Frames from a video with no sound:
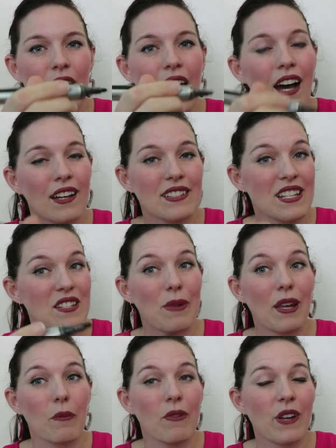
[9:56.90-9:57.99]
uh, tend to be
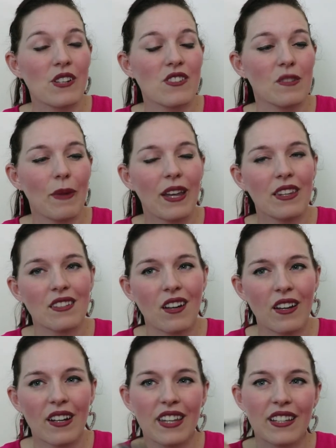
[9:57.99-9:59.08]
a perfectionist about these
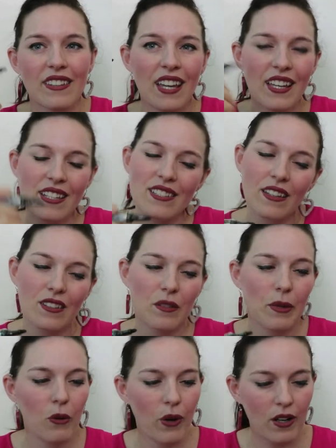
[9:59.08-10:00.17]
kind of things something to
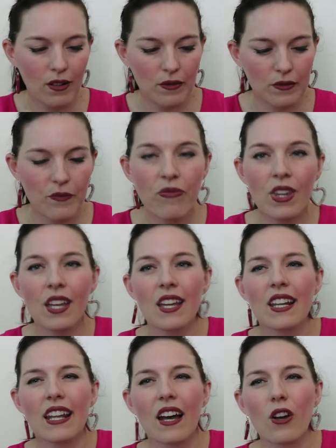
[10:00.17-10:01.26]
be aware of.
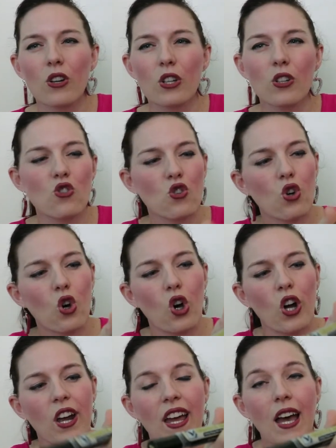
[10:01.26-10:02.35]
Now I'm going to
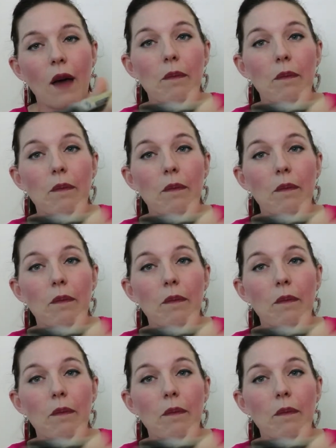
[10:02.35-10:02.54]
draw a